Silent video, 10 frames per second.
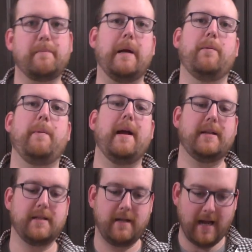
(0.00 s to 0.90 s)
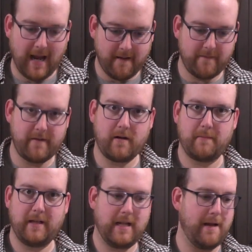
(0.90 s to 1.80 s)
are paper bags, and I have it on
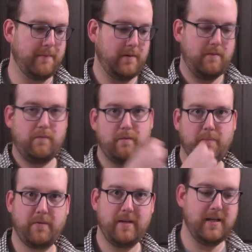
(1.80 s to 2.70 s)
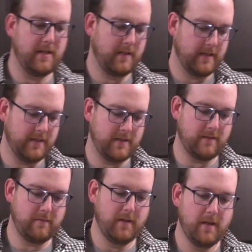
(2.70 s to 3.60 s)
my lap, and we're both eating. And
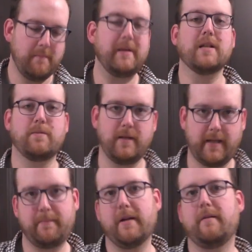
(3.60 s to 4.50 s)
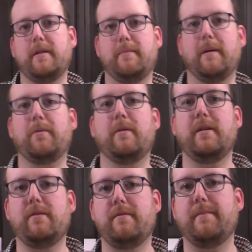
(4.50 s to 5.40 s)
so, because we like butter on the popcorn,
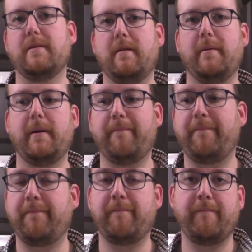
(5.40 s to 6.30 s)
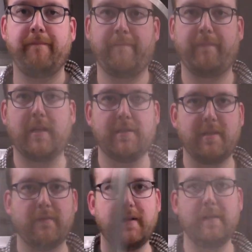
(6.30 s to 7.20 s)
it drips out of it. You're
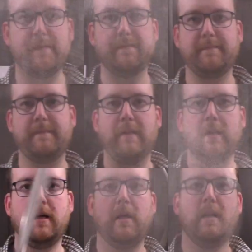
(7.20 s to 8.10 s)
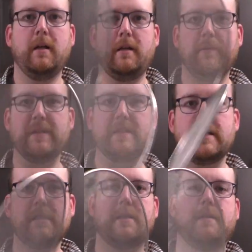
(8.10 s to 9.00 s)
still one of these. You know what this is?